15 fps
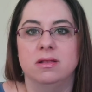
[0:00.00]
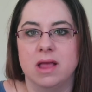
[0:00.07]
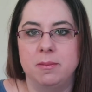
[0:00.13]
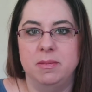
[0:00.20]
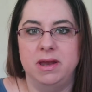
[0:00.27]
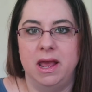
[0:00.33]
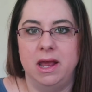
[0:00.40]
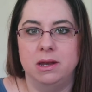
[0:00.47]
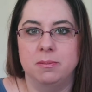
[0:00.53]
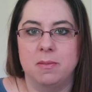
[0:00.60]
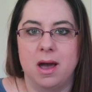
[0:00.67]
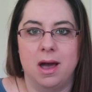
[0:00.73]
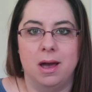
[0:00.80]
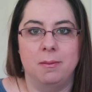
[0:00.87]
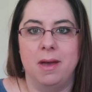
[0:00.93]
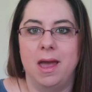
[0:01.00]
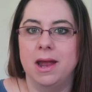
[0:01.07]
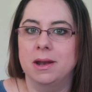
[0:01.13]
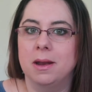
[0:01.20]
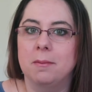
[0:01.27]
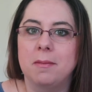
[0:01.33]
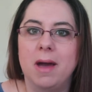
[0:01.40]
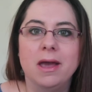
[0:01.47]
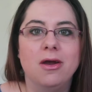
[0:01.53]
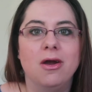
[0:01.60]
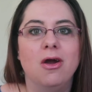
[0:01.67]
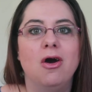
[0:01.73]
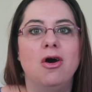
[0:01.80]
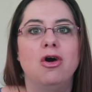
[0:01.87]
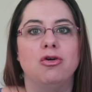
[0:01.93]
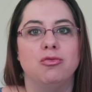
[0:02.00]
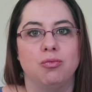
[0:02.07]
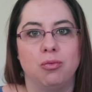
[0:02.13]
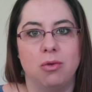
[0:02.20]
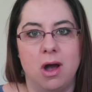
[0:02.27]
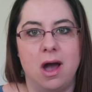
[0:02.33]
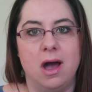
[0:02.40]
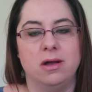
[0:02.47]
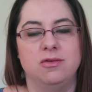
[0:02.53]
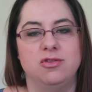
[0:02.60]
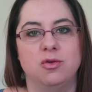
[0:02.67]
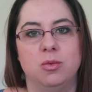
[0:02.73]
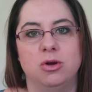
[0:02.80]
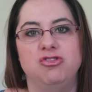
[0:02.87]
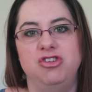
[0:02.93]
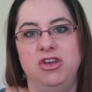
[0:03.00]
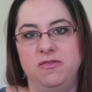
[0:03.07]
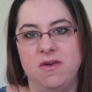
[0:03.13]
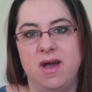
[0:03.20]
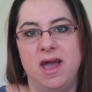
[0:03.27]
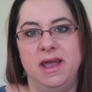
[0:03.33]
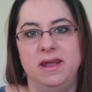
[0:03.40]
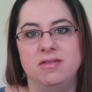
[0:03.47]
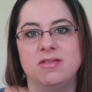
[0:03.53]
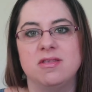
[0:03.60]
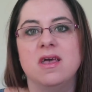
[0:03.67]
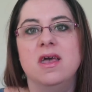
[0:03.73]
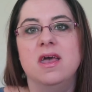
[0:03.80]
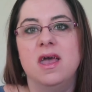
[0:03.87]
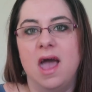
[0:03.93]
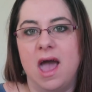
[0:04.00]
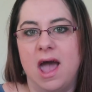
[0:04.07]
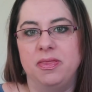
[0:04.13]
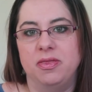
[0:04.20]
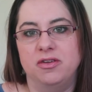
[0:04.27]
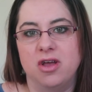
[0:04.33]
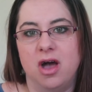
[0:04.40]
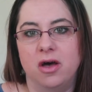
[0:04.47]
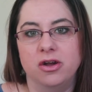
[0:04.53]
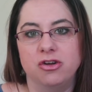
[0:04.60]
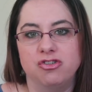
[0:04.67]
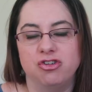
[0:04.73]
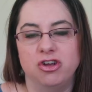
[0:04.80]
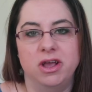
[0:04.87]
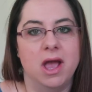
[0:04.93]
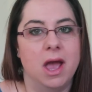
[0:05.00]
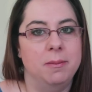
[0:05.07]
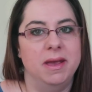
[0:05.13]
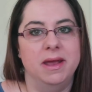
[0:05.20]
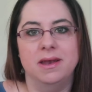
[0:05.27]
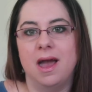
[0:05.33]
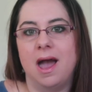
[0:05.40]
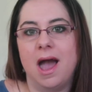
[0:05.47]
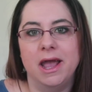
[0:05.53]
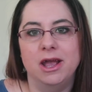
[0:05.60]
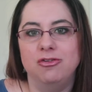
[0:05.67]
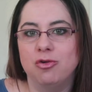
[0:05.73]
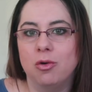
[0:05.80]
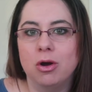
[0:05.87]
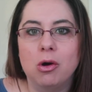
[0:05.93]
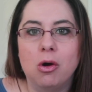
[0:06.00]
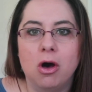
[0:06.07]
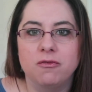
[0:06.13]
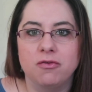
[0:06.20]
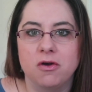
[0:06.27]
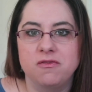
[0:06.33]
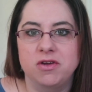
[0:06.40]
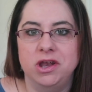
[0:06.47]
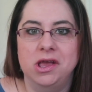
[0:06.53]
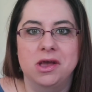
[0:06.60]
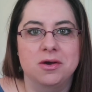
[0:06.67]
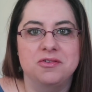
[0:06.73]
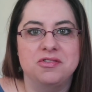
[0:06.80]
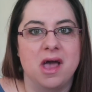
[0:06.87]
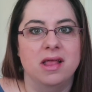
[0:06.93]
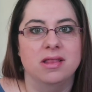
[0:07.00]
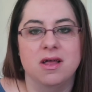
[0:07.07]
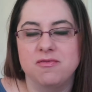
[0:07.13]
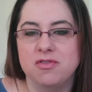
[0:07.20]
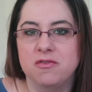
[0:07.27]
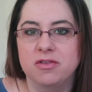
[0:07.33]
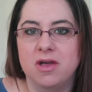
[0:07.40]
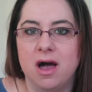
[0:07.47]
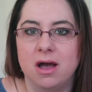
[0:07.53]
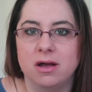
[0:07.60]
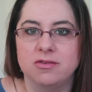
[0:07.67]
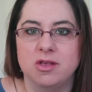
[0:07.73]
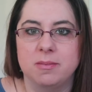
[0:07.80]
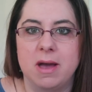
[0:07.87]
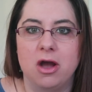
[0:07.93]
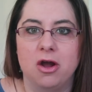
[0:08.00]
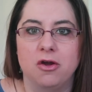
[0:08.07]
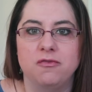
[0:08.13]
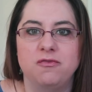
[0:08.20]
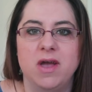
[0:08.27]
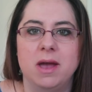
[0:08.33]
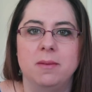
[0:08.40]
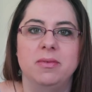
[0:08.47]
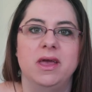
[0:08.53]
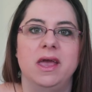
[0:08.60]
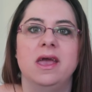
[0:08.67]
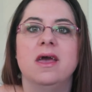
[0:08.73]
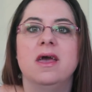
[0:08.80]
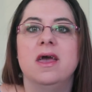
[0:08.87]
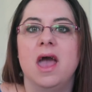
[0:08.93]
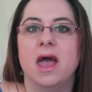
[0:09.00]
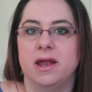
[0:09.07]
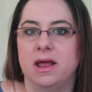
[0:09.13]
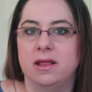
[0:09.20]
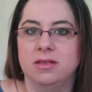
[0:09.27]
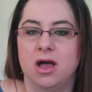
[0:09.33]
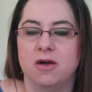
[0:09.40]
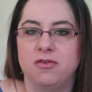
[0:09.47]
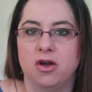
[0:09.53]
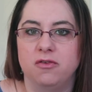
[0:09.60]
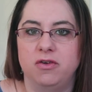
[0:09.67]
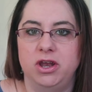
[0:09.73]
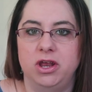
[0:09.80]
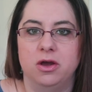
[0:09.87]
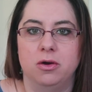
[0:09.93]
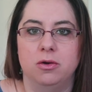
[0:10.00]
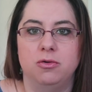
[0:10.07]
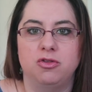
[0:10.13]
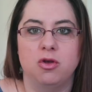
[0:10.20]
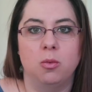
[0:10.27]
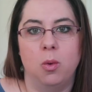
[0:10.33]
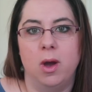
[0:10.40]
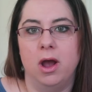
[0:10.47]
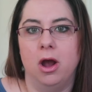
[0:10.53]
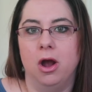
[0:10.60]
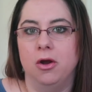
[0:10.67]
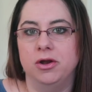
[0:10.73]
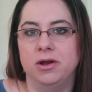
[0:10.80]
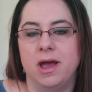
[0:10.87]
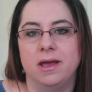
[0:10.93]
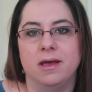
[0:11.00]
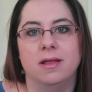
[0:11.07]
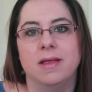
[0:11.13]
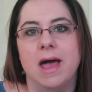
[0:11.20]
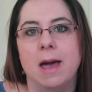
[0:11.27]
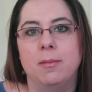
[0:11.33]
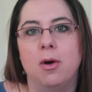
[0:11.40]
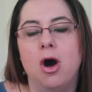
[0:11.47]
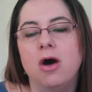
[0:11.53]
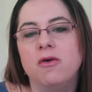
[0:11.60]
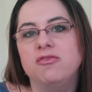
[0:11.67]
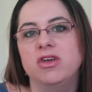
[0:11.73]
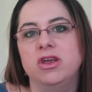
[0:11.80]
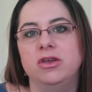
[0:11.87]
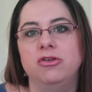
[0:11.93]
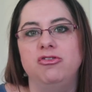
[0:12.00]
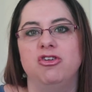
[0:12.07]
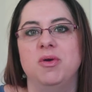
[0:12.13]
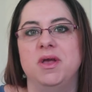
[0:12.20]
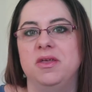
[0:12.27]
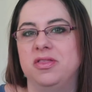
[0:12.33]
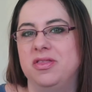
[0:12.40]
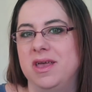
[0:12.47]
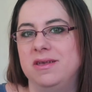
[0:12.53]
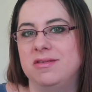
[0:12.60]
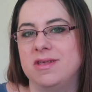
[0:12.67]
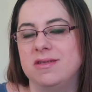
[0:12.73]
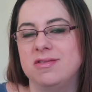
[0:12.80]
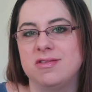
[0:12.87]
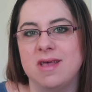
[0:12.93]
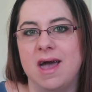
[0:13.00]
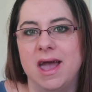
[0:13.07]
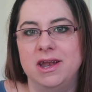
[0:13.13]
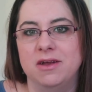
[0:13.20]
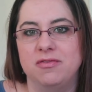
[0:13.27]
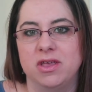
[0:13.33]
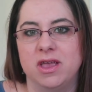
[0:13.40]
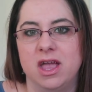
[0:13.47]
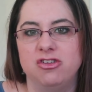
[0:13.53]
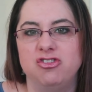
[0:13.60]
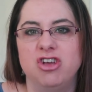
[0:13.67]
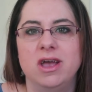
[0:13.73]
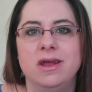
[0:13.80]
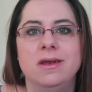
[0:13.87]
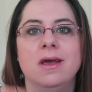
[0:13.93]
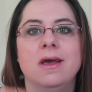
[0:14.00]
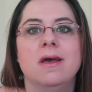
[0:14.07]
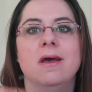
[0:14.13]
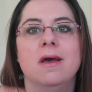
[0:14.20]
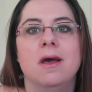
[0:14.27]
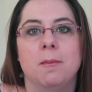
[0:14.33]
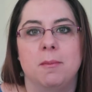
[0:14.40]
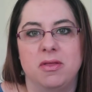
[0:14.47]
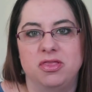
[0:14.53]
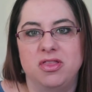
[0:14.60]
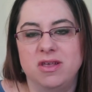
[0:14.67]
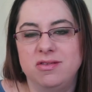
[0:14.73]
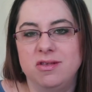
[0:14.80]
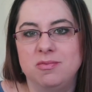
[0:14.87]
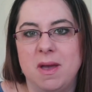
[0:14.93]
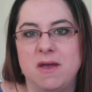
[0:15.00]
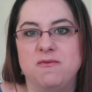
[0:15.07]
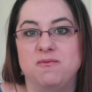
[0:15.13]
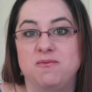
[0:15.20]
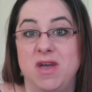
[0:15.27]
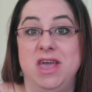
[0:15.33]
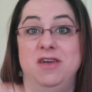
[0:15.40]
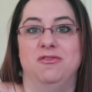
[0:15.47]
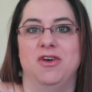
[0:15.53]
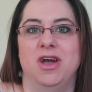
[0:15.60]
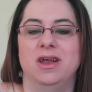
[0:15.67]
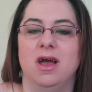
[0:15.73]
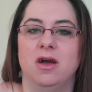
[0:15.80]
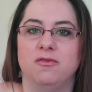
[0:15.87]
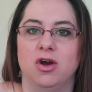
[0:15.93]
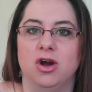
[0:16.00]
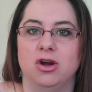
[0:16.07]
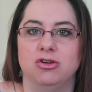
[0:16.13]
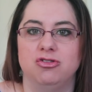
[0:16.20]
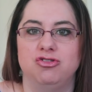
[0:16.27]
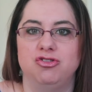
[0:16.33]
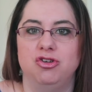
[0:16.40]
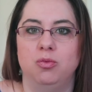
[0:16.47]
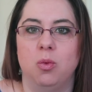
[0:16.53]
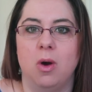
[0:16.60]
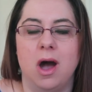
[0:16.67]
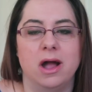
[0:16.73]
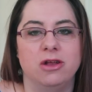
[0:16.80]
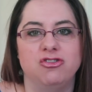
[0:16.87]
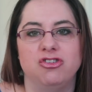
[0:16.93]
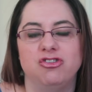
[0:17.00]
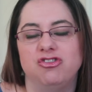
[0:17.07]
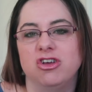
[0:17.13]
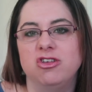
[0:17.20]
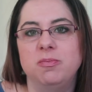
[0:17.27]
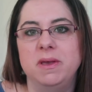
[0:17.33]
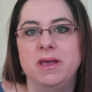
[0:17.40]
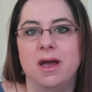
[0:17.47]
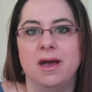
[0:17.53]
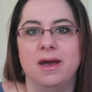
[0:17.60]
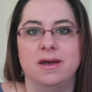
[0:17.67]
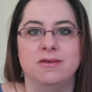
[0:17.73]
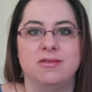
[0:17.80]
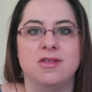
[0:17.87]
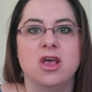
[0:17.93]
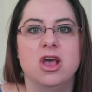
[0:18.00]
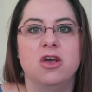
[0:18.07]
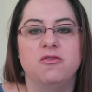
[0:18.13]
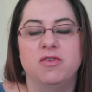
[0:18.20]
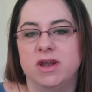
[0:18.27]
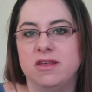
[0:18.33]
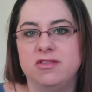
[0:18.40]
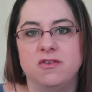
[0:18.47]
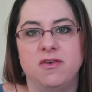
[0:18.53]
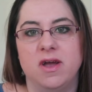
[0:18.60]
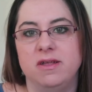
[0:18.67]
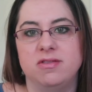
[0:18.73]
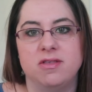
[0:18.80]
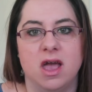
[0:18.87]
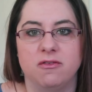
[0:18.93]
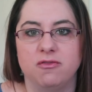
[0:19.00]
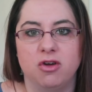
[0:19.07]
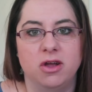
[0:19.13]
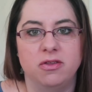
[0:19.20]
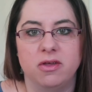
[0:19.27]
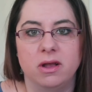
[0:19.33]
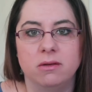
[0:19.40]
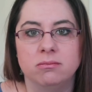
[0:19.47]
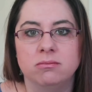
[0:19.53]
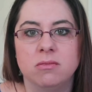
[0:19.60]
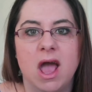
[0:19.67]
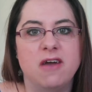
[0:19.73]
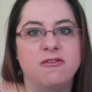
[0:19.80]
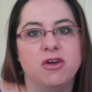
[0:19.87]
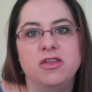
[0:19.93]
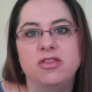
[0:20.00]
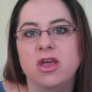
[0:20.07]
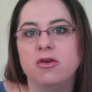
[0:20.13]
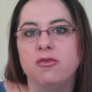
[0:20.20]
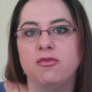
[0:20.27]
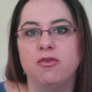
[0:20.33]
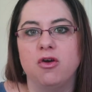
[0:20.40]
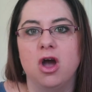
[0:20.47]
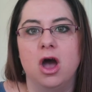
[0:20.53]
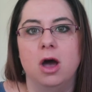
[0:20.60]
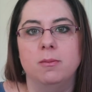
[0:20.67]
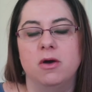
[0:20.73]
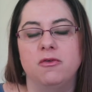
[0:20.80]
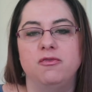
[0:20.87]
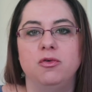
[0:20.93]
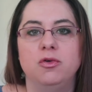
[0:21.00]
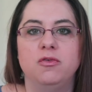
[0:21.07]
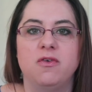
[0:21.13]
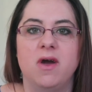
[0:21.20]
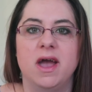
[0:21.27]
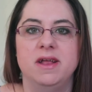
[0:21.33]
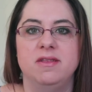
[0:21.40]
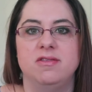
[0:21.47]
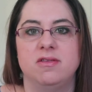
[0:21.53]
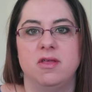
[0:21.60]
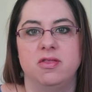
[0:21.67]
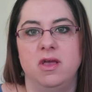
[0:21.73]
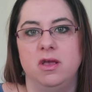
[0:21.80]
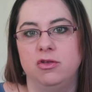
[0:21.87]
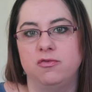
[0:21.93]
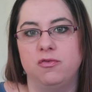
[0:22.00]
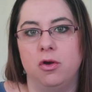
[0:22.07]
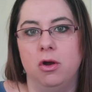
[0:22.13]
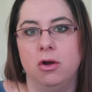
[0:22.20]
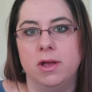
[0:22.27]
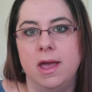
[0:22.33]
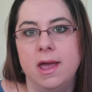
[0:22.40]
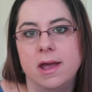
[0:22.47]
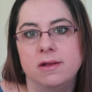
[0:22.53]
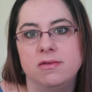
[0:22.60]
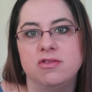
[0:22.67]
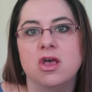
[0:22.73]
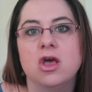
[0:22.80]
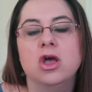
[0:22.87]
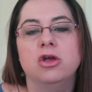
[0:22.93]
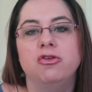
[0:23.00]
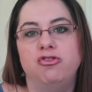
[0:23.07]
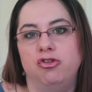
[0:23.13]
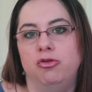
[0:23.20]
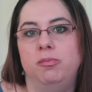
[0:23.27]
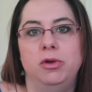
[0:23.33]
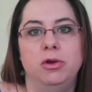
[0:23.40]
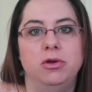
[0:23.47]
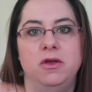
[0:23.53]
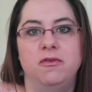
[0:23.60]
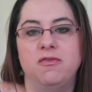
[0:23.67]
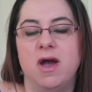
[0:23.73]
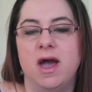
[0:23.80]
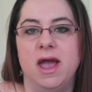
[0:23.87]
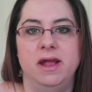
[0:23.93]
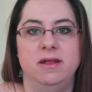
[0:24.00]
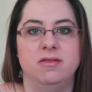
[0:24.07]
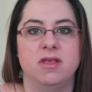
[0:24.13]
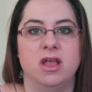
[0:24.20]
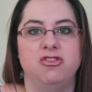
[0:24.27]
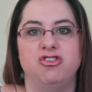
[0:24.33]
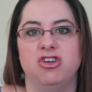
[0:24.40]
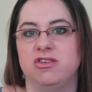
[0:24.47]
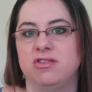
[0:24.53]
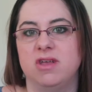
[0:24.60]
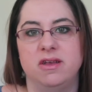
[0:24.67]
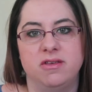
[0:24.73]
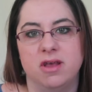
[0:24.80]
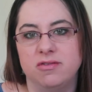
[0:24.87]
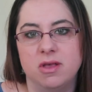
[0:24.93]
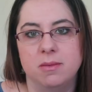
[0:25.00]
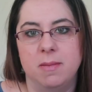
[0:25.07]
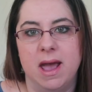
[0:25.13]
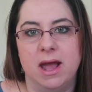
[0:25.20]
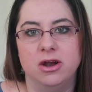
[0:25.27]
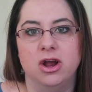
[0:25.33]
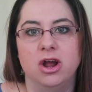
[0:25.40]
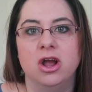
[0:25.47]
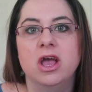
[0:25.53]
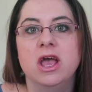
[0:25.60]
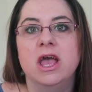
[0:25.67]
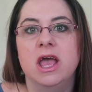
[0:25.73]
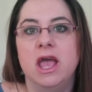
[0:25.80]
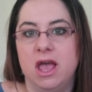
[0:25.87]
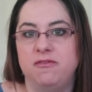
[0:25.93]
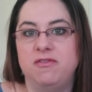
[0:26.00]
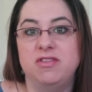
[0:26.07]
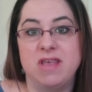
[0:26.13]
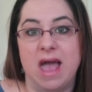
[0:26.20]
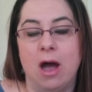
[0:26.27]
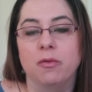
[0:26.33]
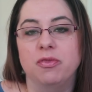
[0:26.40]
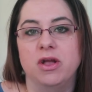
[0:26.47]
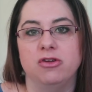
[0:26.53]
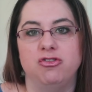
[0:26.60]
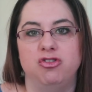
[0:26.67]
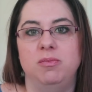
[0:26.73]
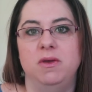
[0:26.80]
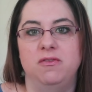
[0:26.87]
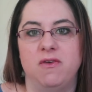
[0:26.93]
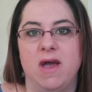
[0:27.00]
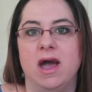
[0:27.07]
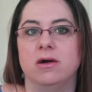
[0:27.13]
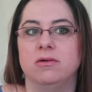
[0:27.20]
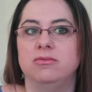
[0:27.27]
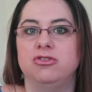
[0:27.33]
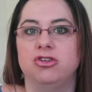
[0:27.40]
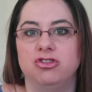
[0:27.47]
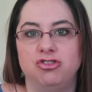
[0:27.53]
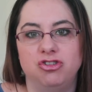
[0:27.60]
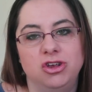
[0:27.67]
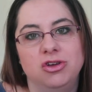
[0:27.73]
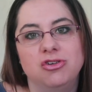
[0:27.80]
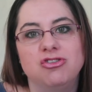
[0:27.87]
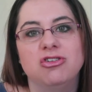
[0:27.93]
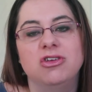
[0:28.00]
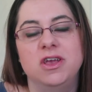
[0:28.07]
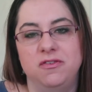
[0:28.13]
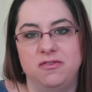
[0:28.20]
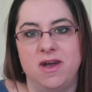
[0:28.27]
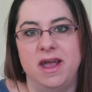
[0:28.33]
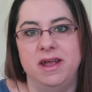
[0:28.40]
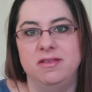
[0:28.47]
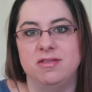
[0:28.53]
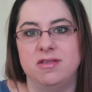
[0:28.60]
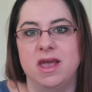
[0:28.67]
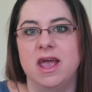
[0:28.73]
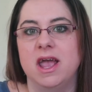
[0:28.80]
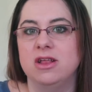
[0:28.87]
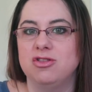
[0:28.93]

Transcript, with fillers: Lemonade Mom, and my girl rocks what she finds at the Dollar Tree. I mean, I adore all of her videos. I love the vlogs about her family, and I love her videos where her and I collab often doing things inside of the kitchen. But this is my favorite of hers to watch just because Vanessa finds everything. Everything from food finds to things for her kids to beauty finds. It doesn't matter. If it's out there to be found, she usually finds it.